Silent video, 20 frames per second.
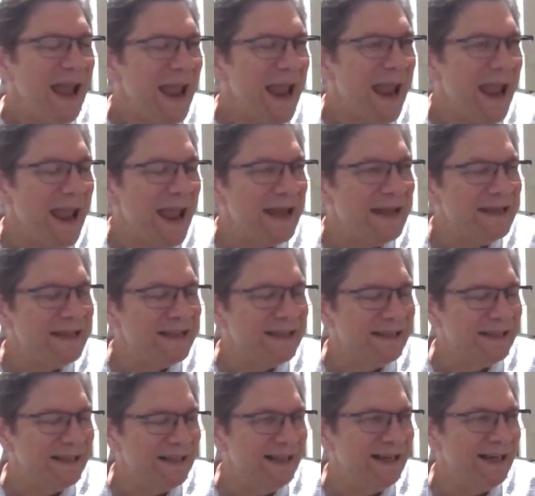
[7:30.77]
And
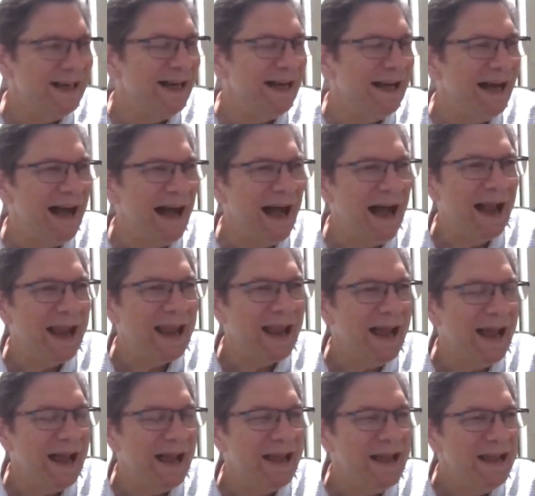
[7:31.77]
uh, I,
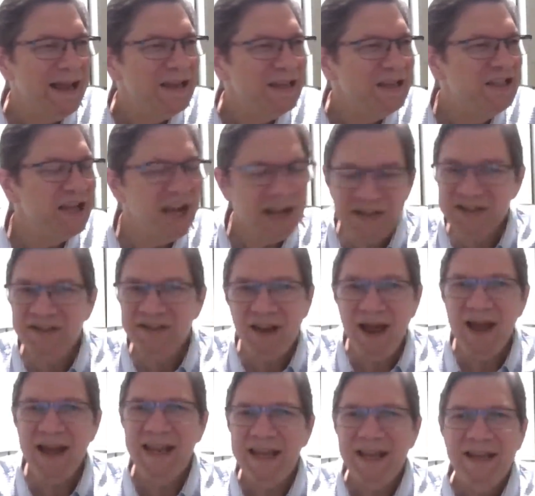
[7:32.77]
I, just
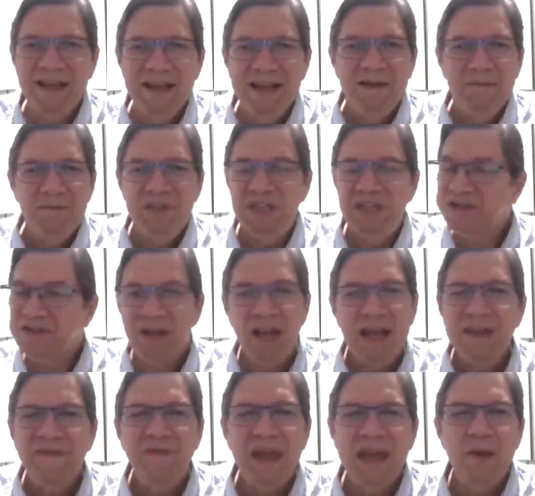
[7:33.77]
like just
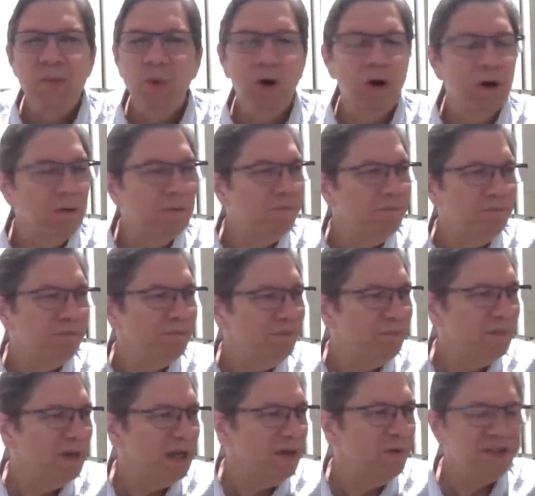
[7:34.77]
like they were,
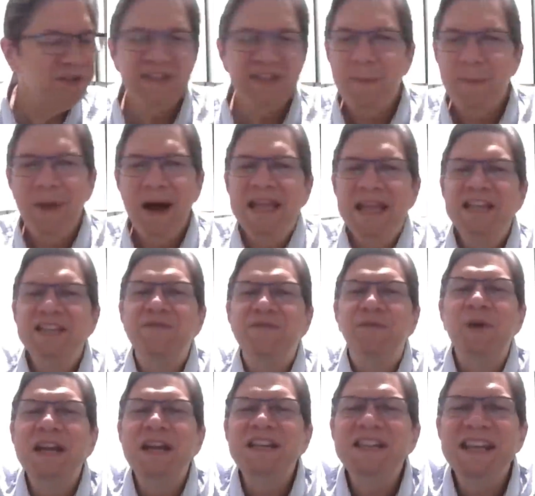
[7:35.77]
somebody's
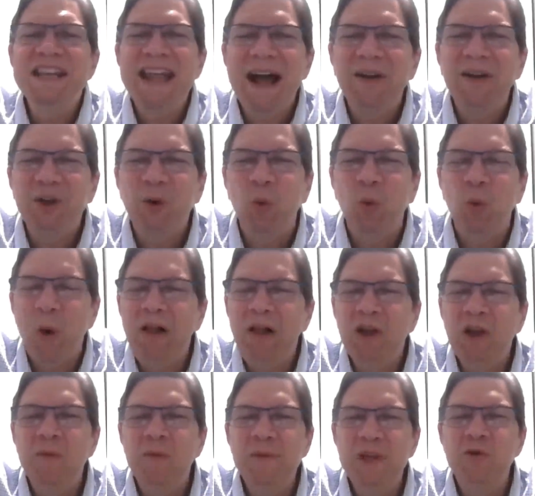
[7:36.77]
reaching out to
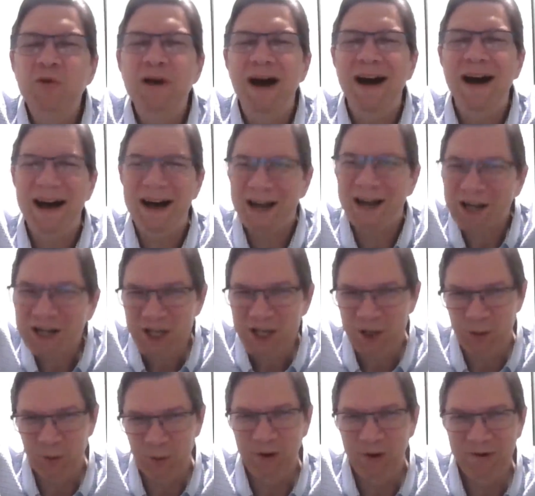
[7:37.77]
welcome you to hug
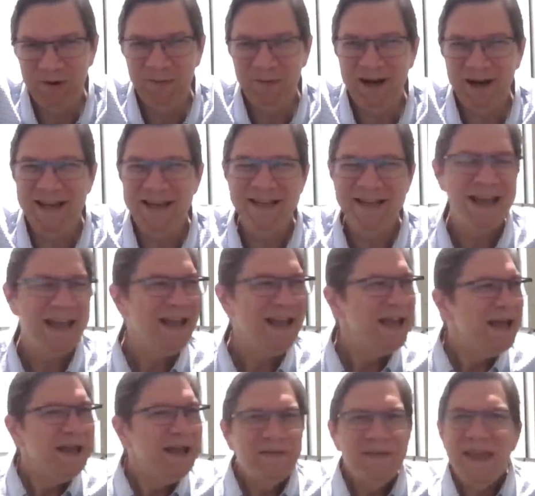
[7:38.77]
you, right?
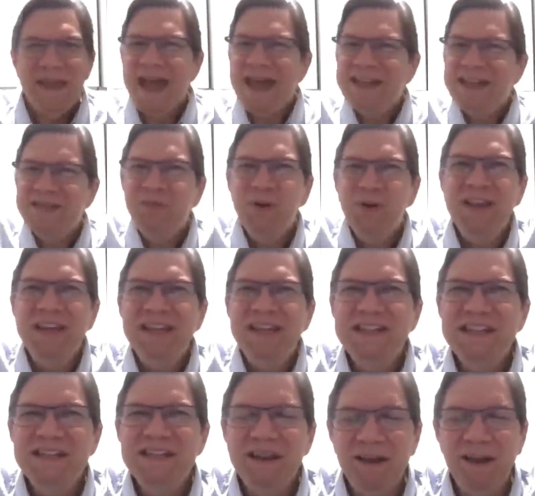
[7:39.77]
That's what this
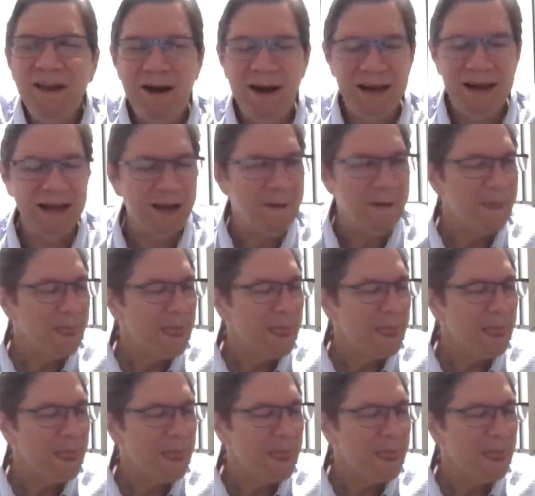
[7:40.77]
is like.